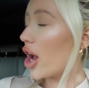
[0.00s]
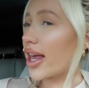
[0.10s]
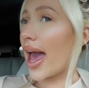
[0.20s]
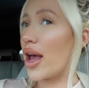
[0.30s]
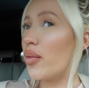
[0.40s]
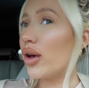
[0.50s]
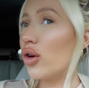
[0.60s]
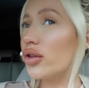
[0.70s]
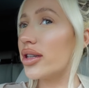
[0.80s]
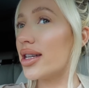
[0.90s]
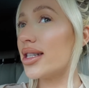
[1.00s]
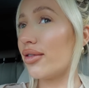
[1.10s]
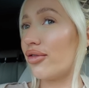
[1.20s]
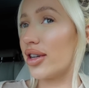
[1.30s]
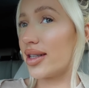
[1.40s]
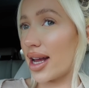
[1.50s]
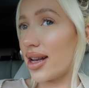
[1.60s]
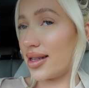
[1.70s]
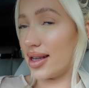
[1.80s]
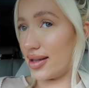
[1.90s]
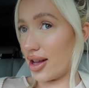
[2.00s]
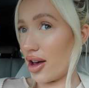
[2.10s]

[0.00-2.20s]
Okay, we're hoarders in different senses, though.